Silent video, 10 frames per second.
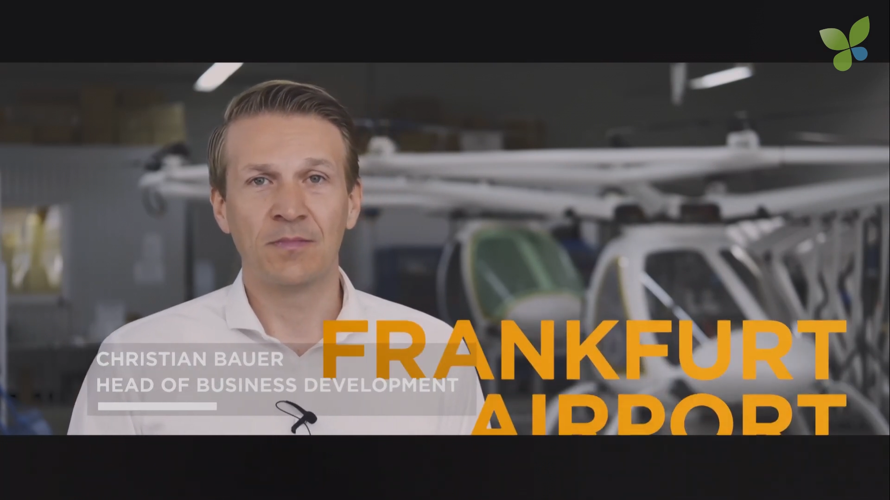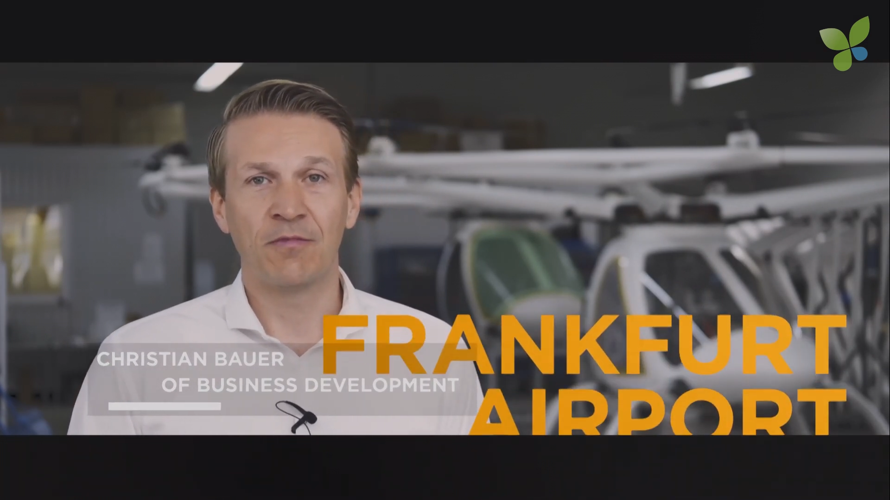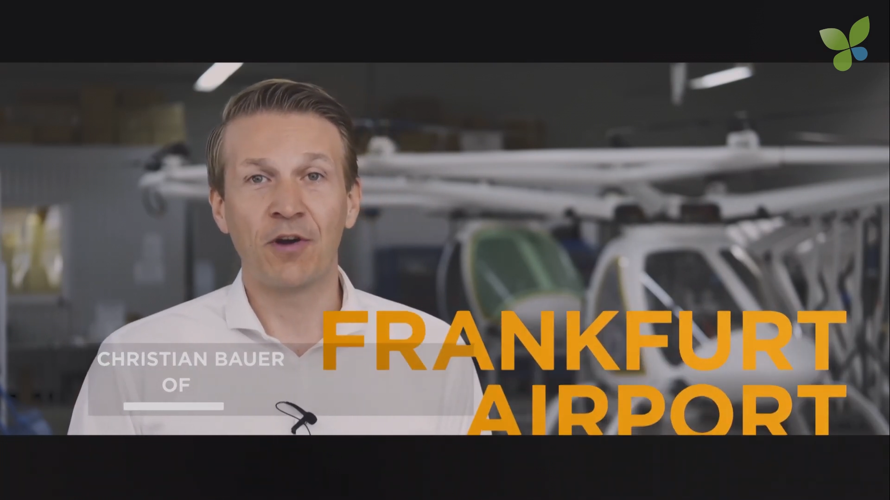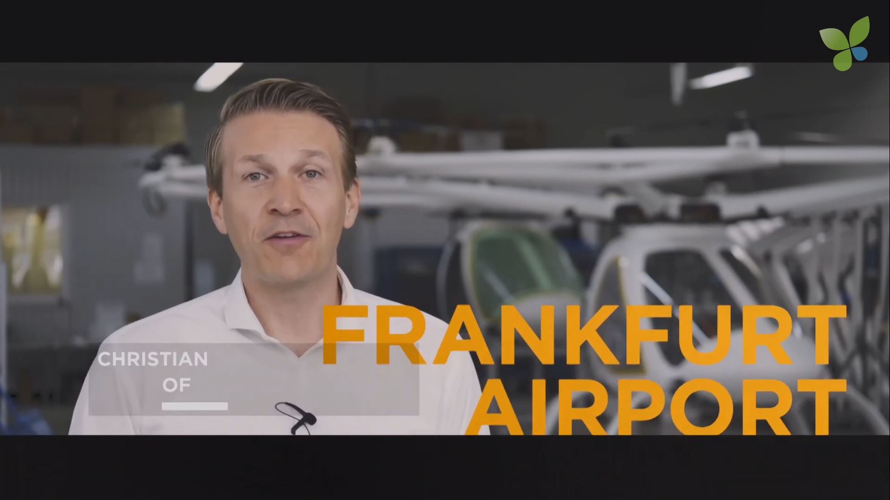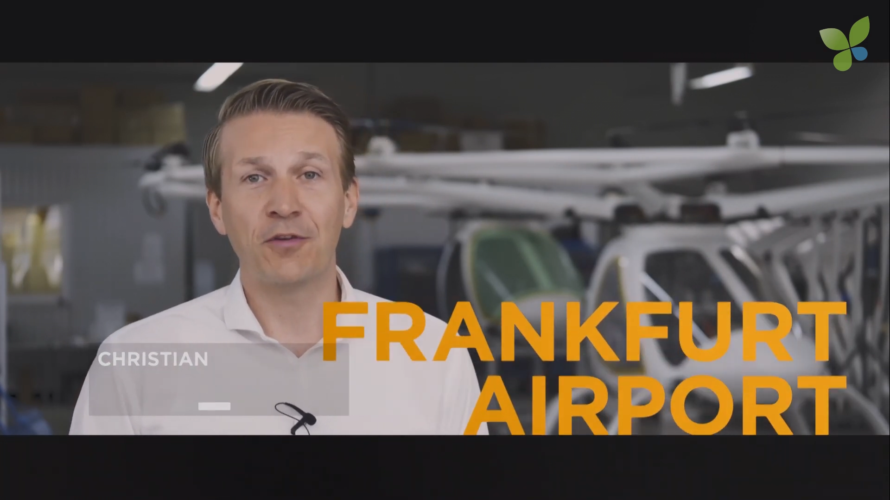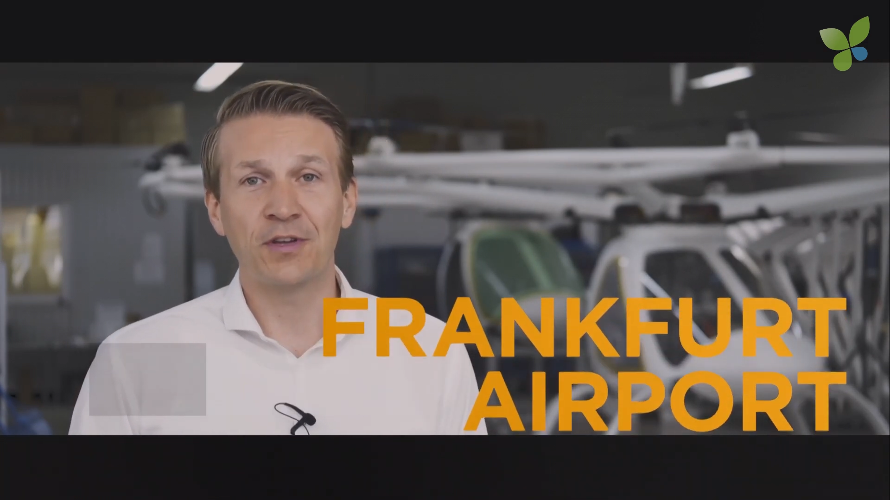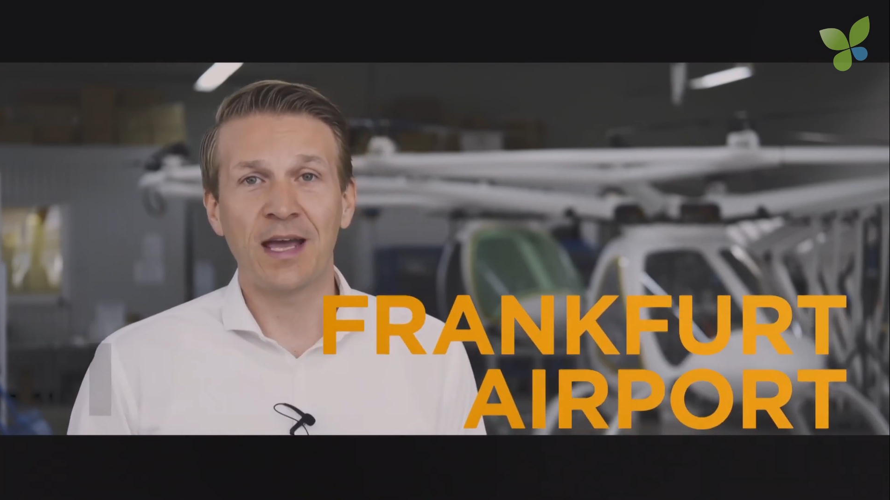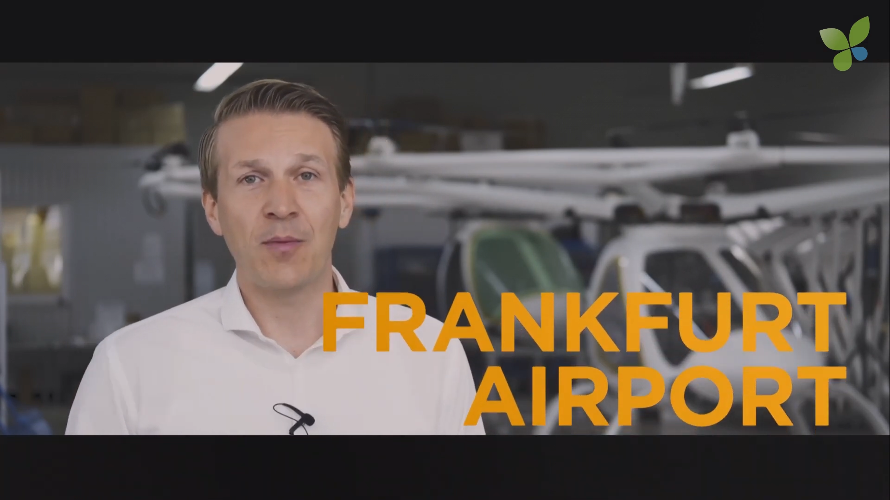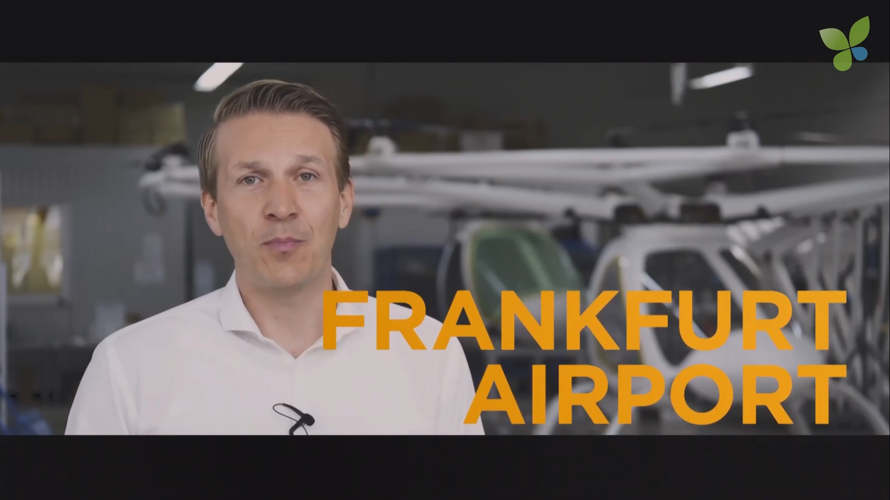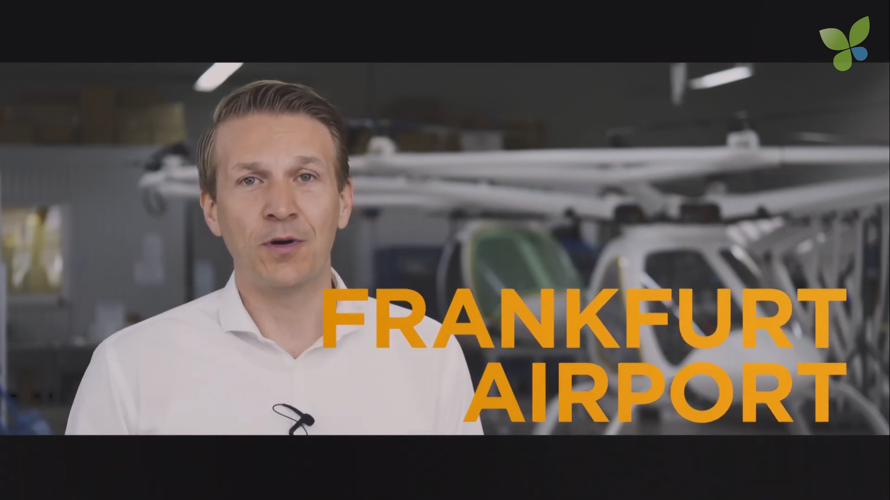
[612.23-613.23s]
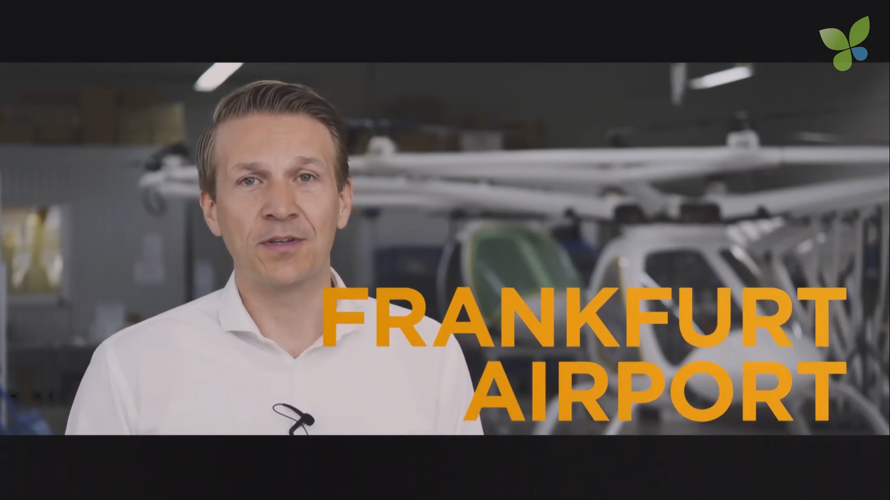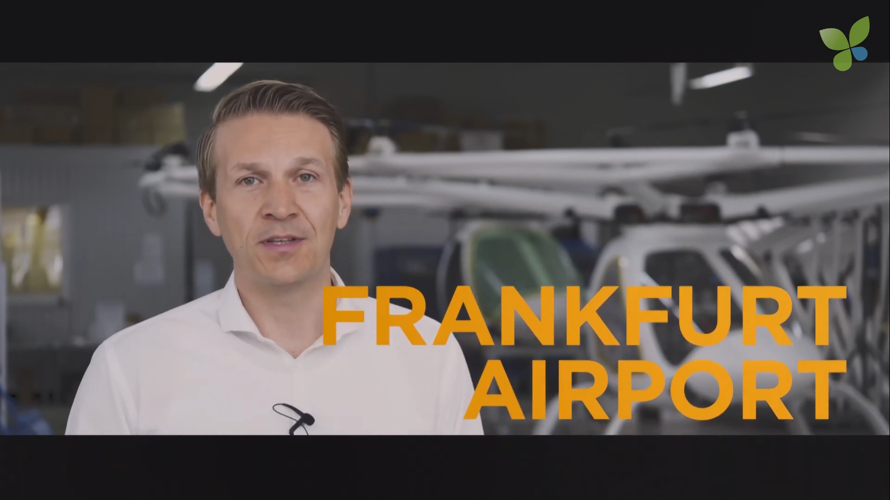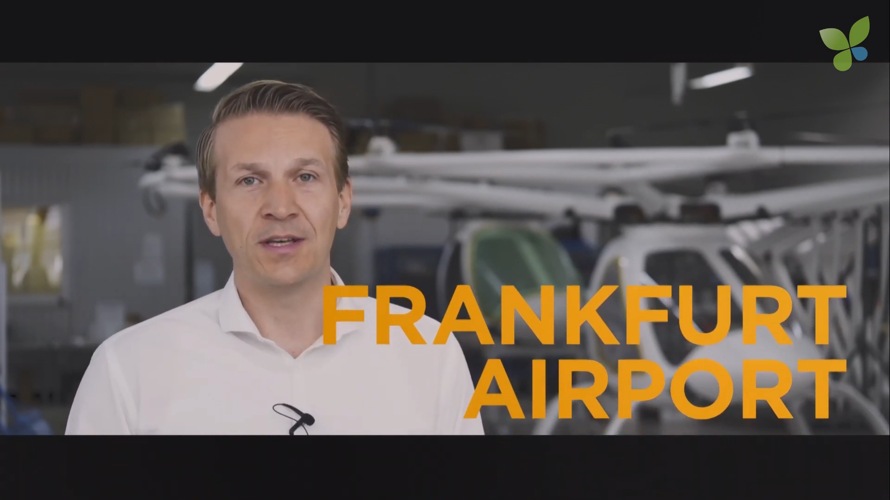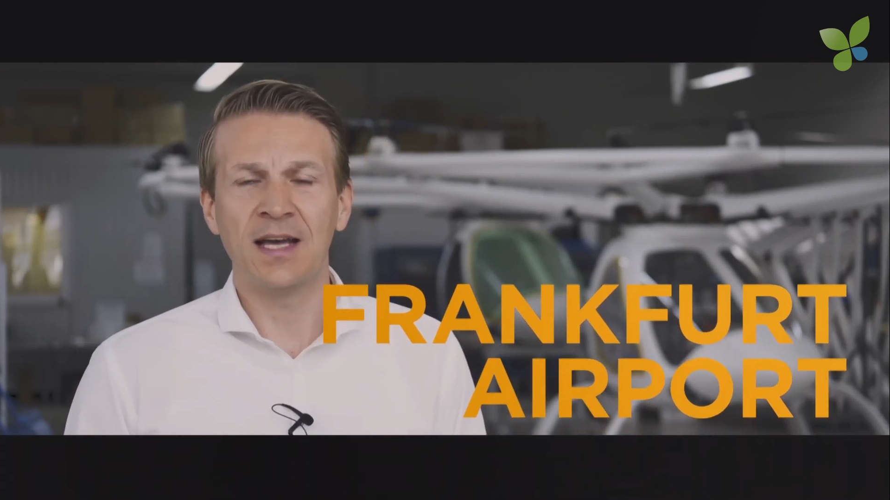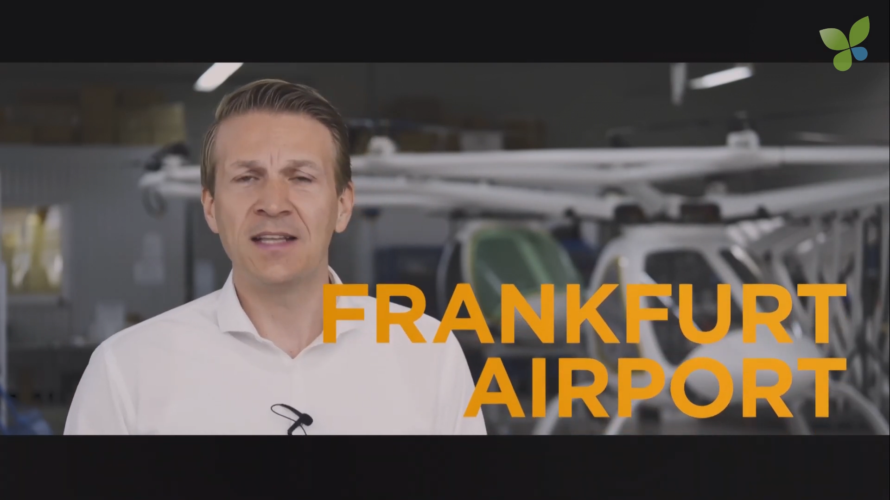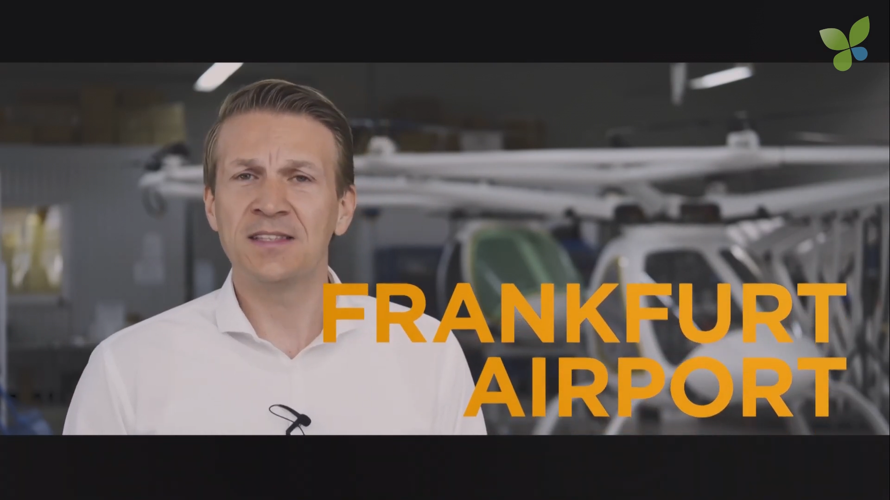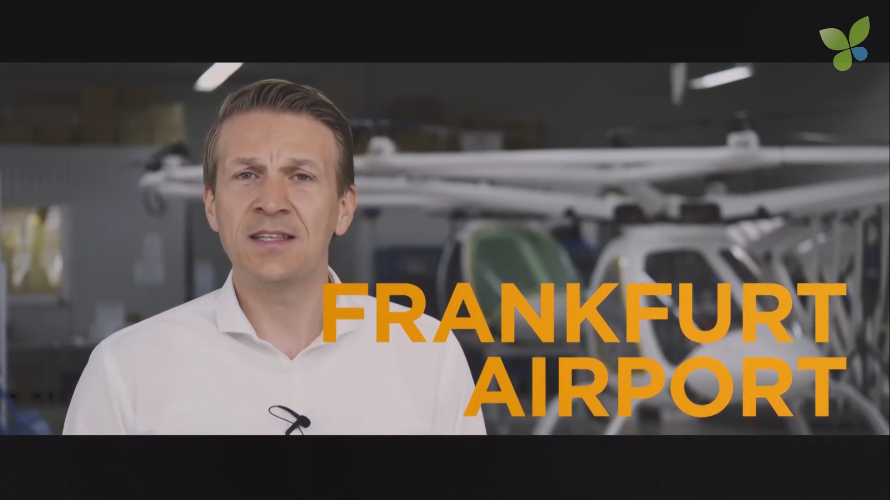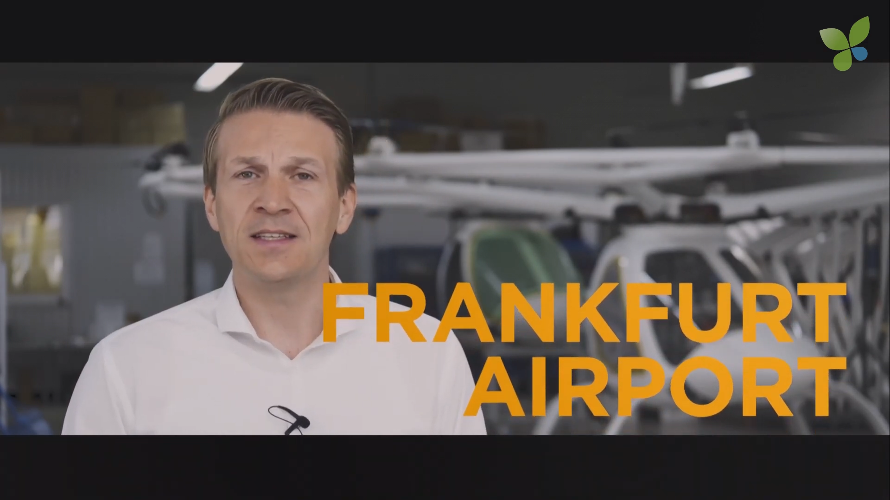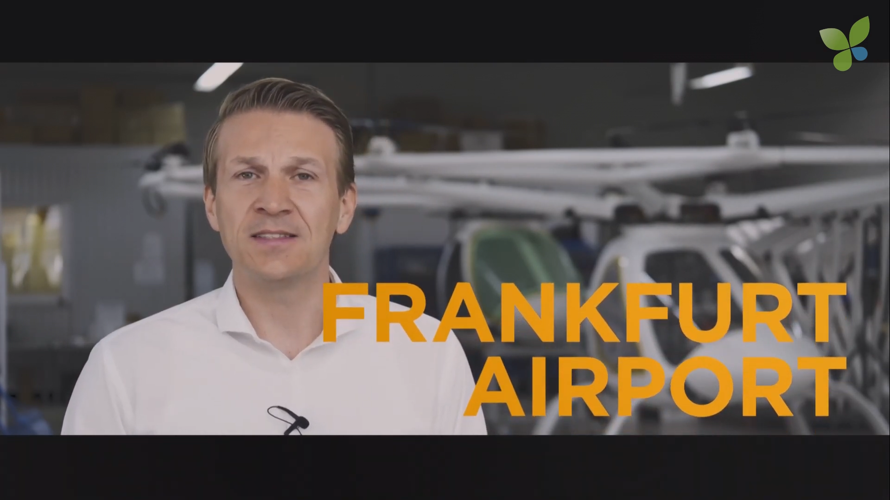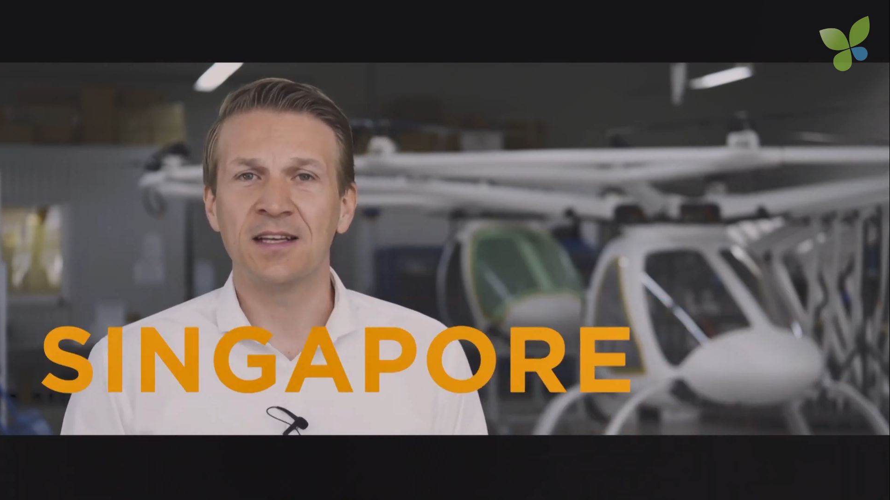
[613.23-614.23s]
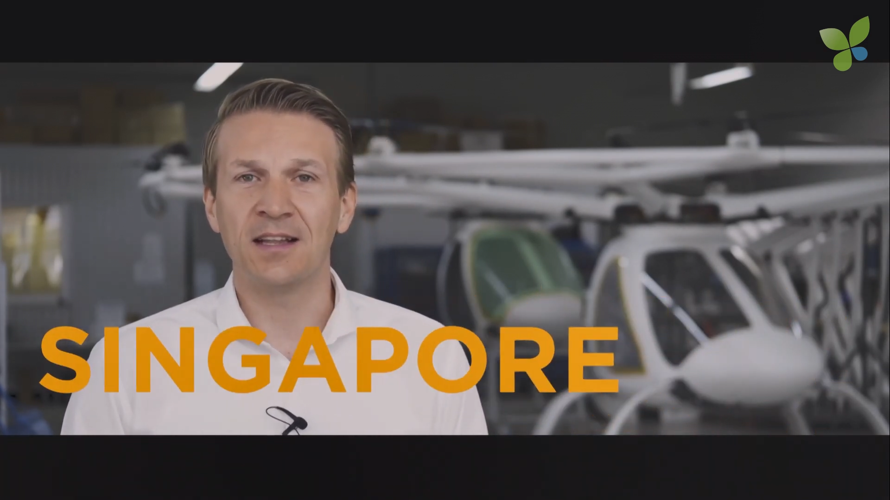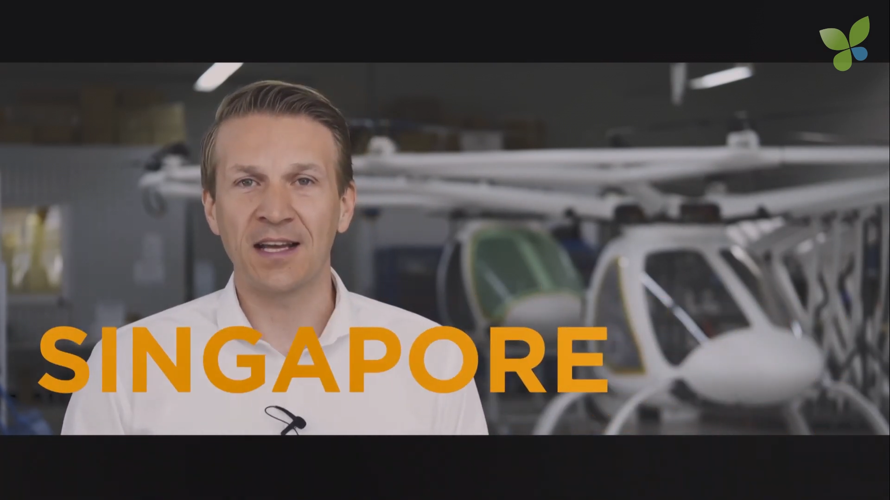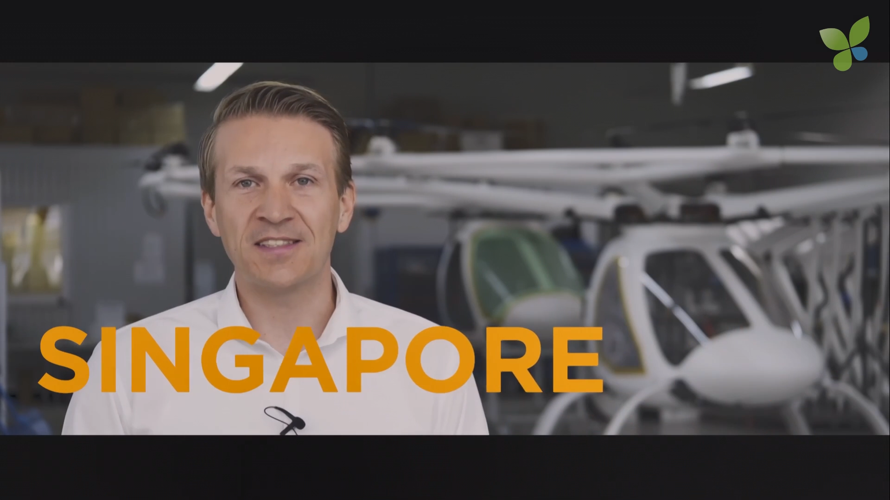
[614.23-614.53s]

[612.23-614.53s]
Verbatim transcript: Frankfurt Airport, and cities like